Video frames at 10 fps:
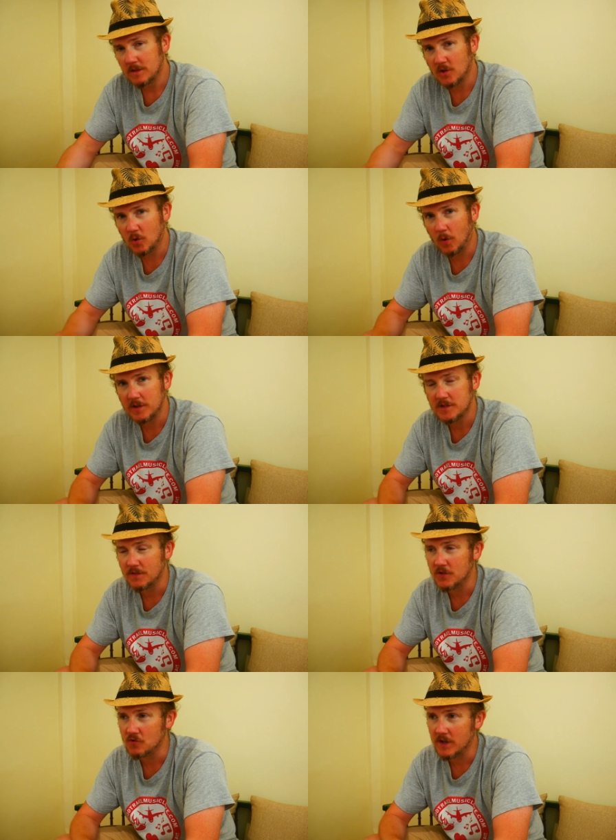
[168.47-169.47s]
The quality of
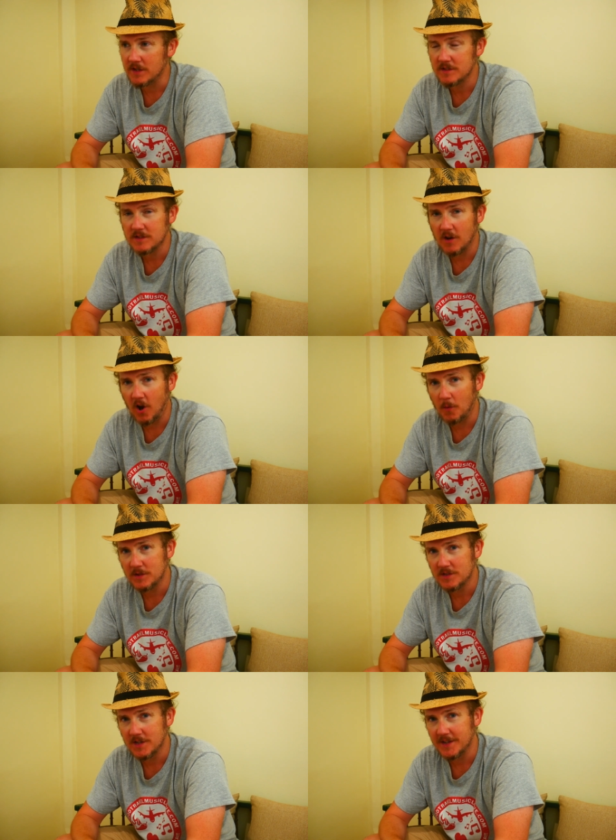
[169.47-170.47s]
the drinks, I
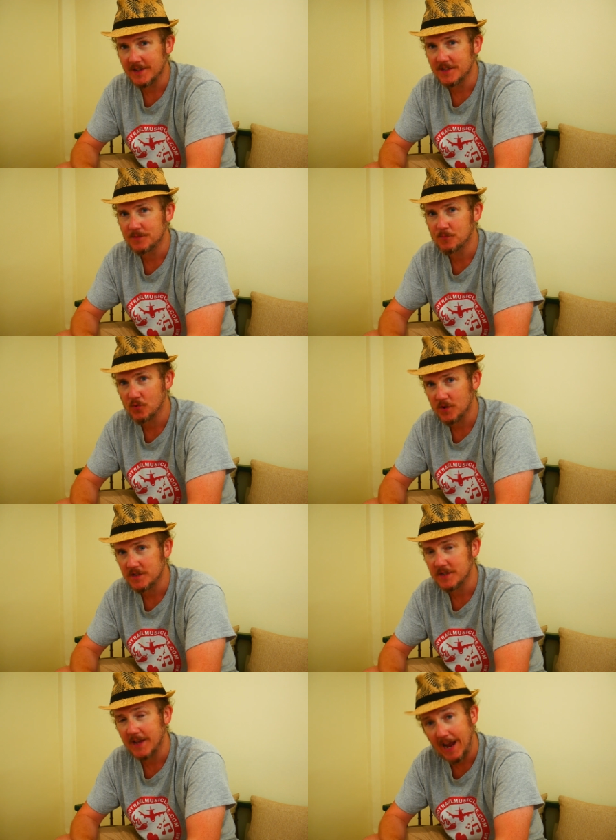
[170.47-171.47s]
would say, is
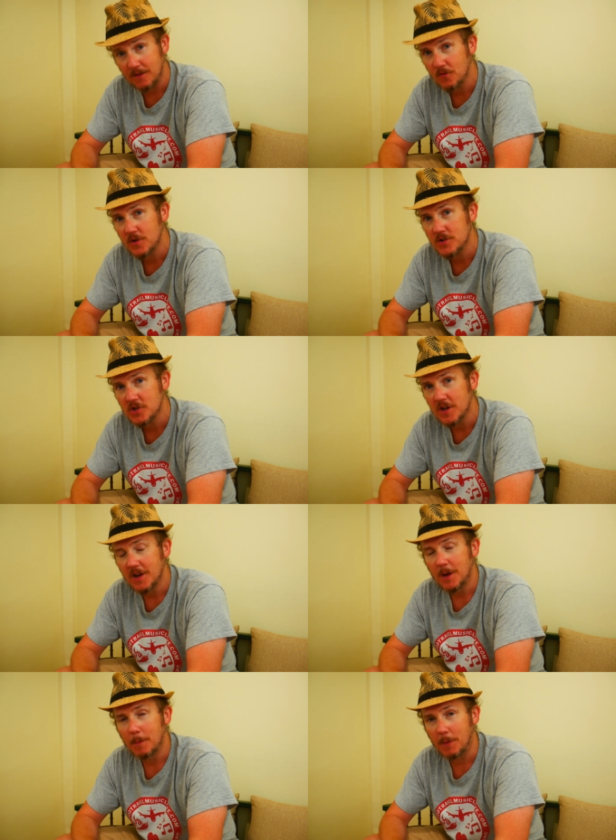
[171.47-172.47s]
pretty average,
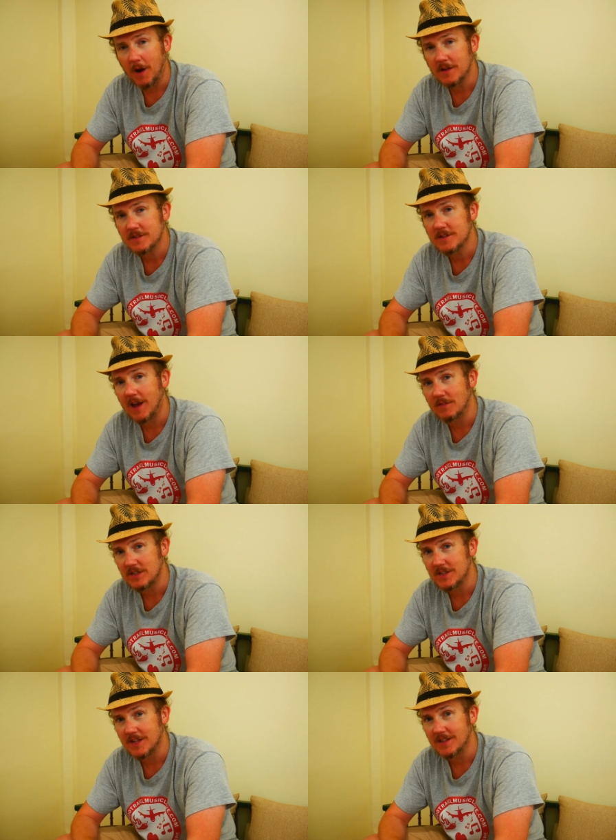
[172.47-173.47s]
but having
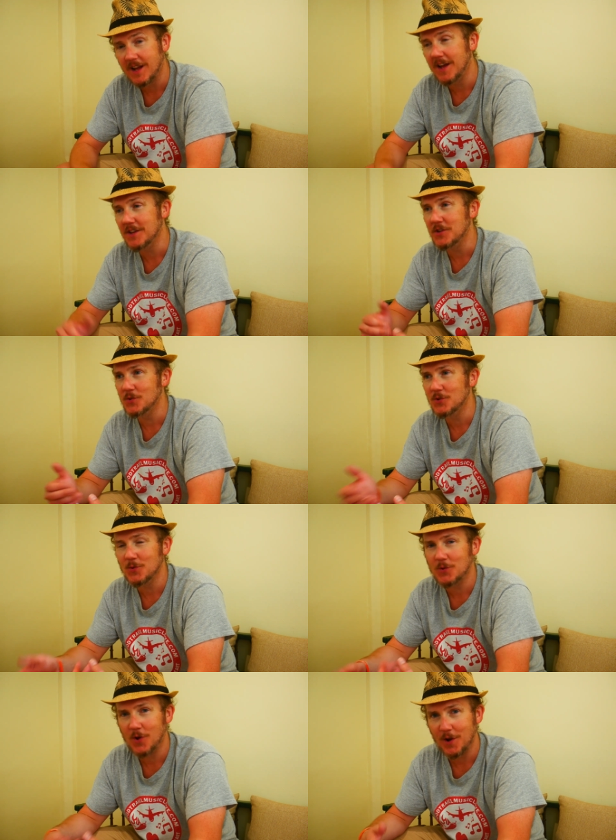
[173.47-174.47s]
said that, you
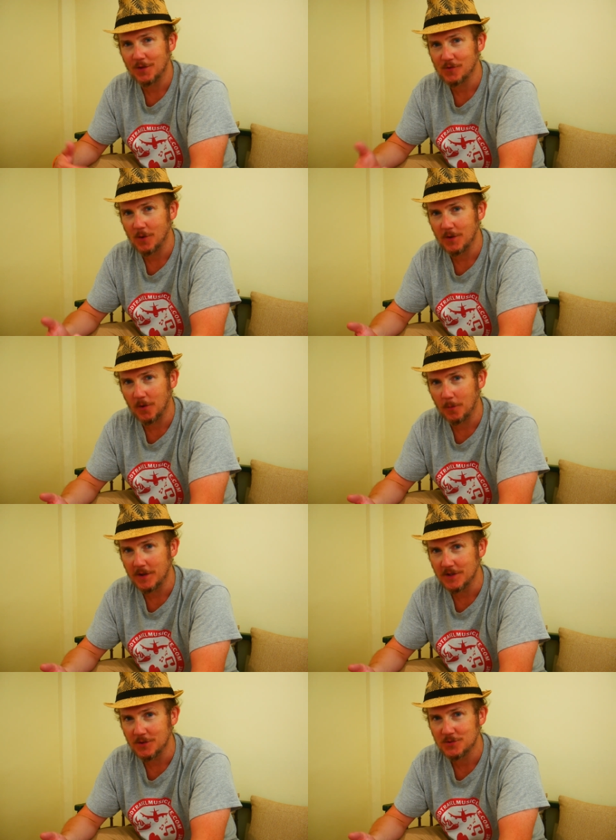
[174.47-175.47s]
do kind of grow a little
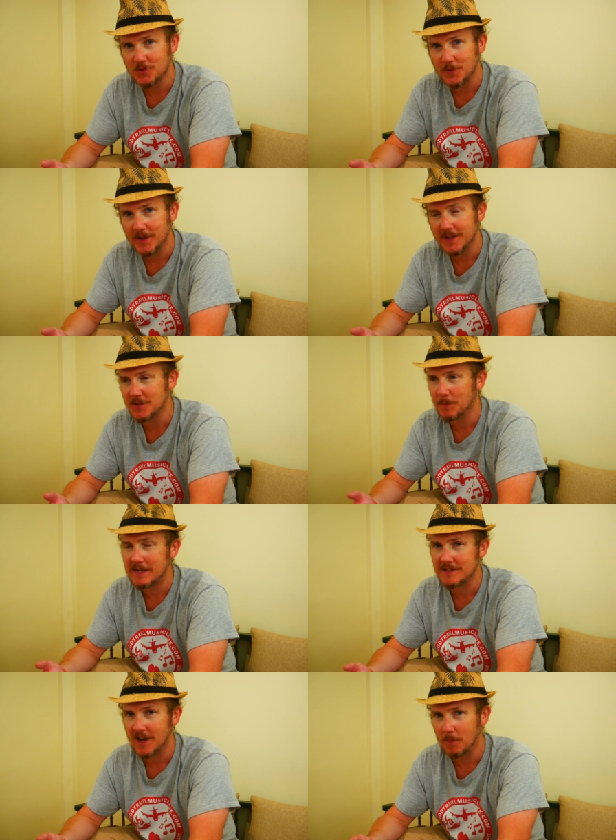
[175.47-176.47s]
bit used to it. It
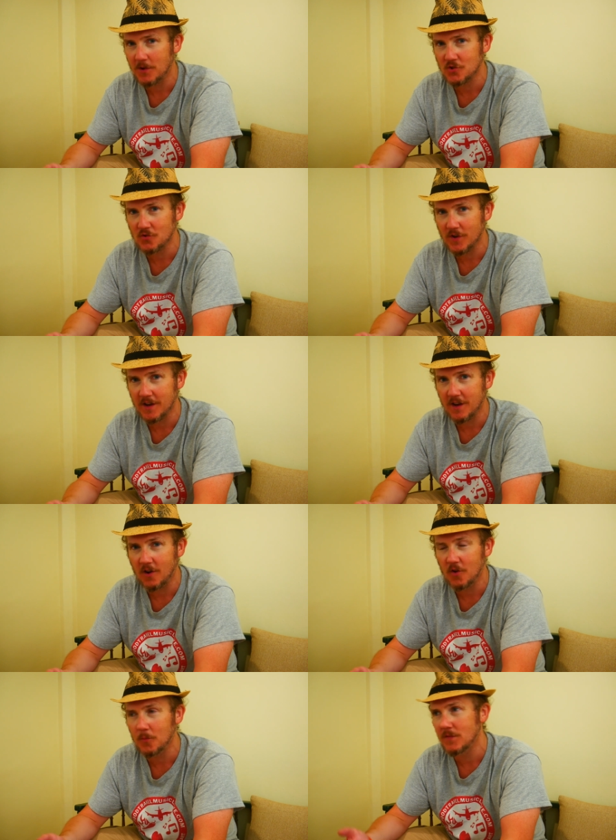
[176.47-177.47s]
depends how much you drink at
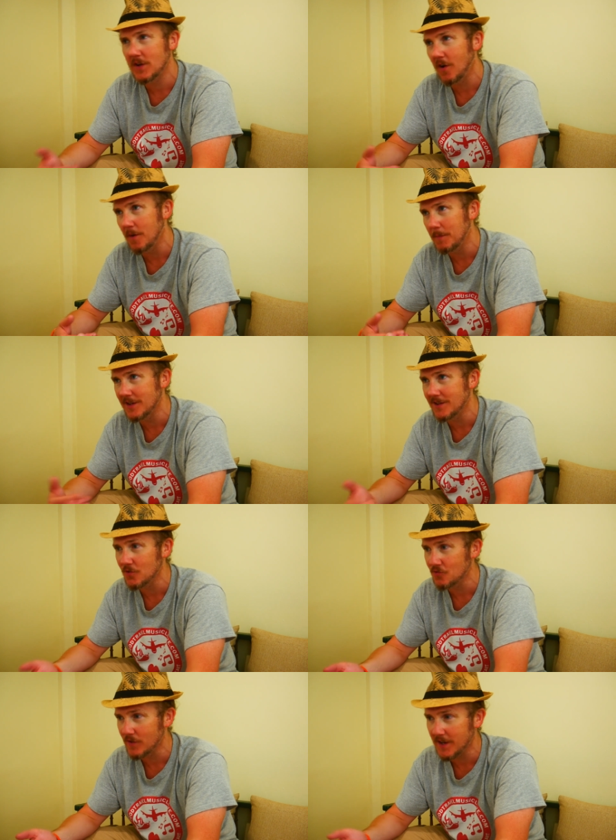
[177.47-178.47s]
home. If you're like me and
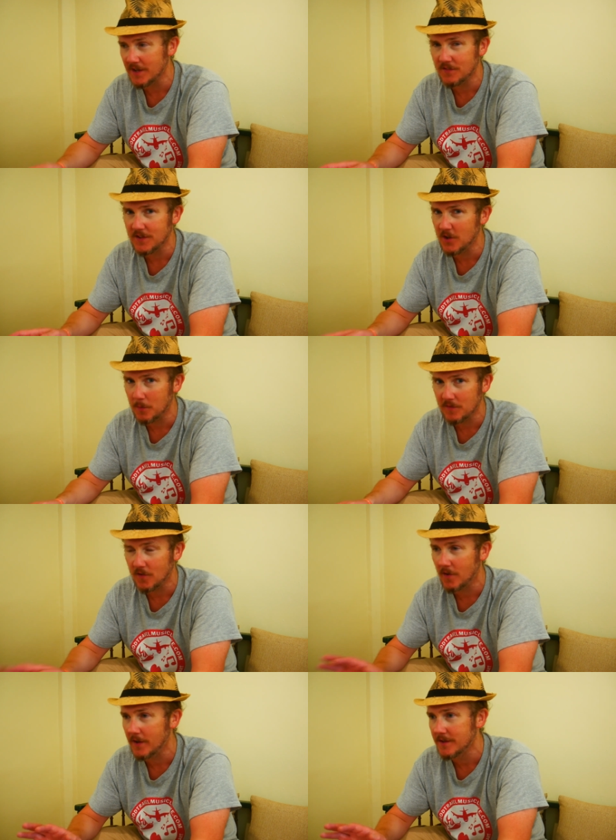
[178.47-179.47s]
don't drink anything, it'll be
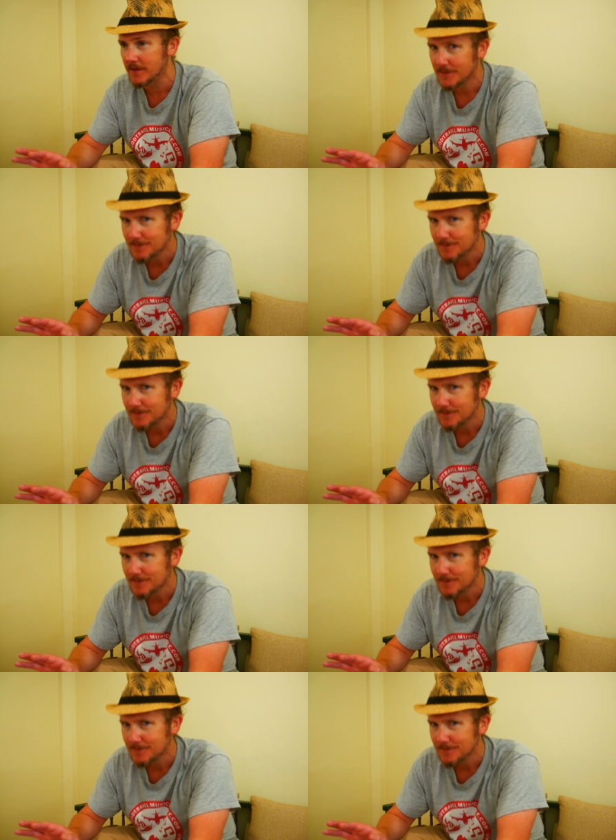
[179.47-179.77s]
fine.